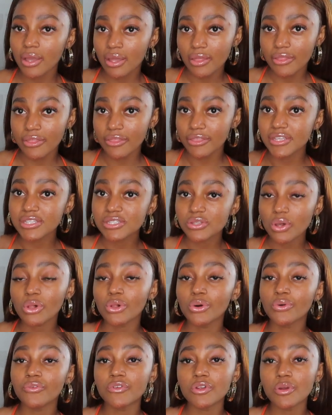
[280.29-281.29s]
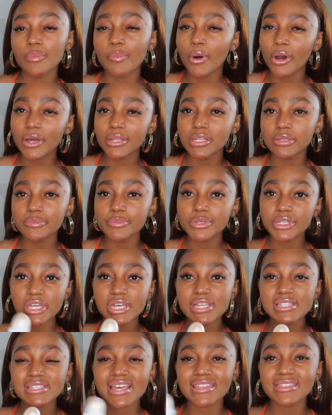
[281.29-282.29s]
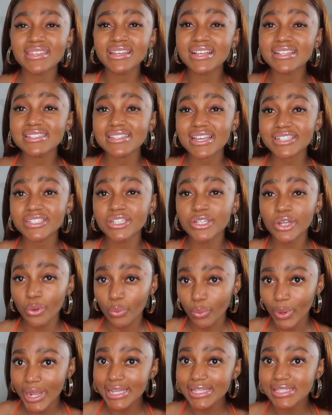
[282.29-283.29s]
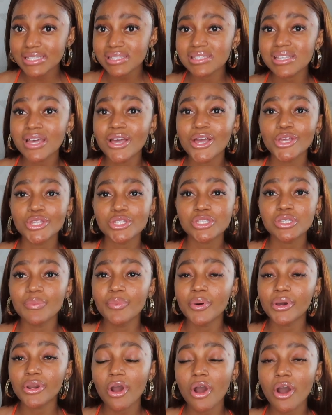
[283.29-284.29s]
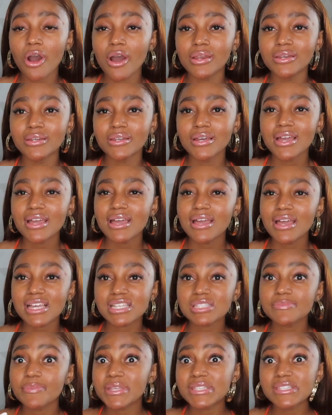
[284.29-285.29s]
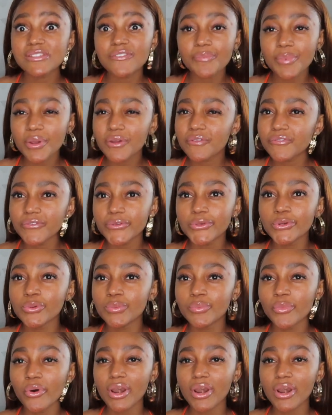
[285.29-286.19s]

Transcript: this all over your body, because I think it's actually a waste to put on expensive perfume,